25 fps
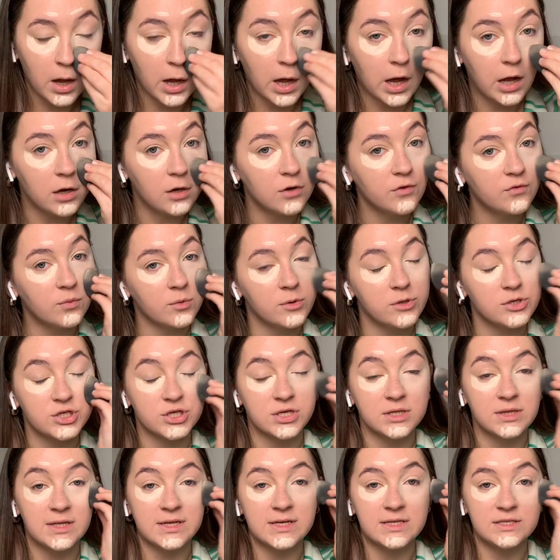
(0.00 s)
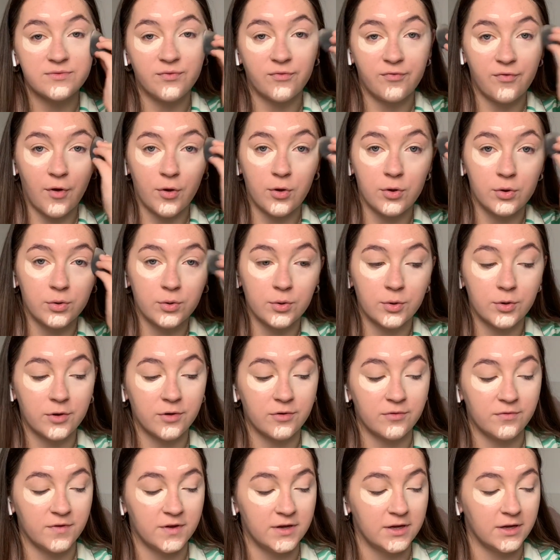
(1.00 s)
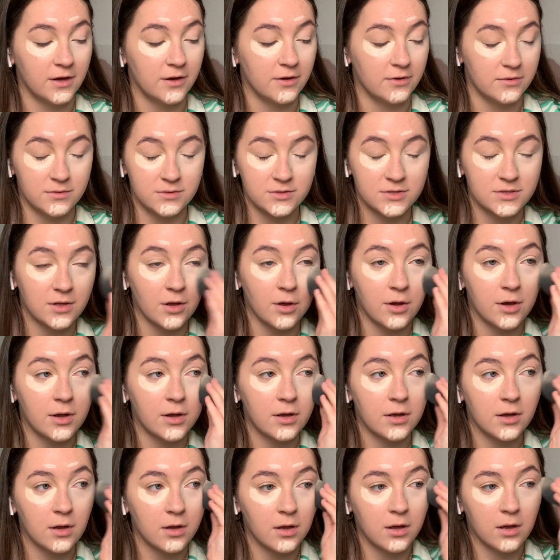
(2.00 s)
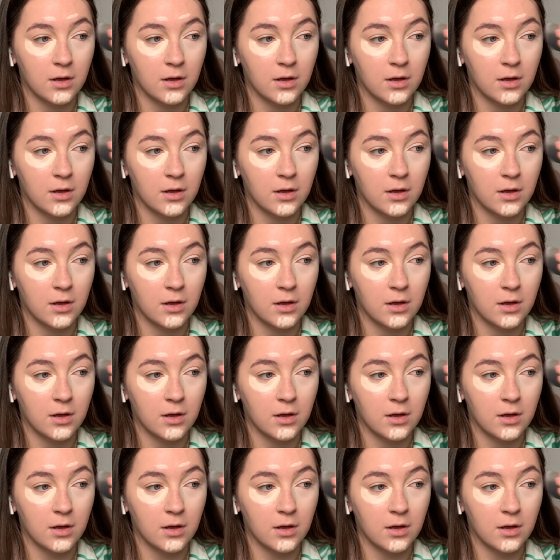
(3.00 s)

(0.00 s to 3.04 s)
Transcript: I love watching these Vogue videos, like